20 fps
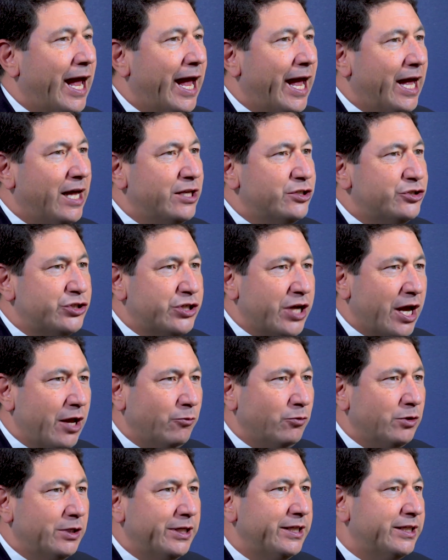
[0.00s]
And
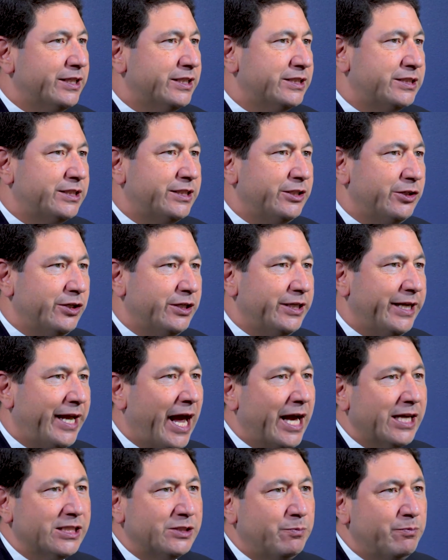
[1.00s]
generally, this theory
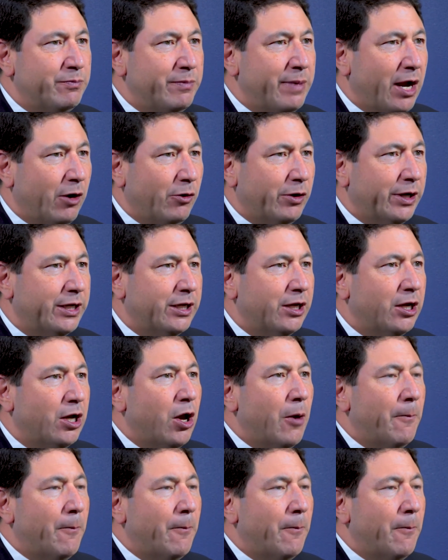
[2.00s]
has merit,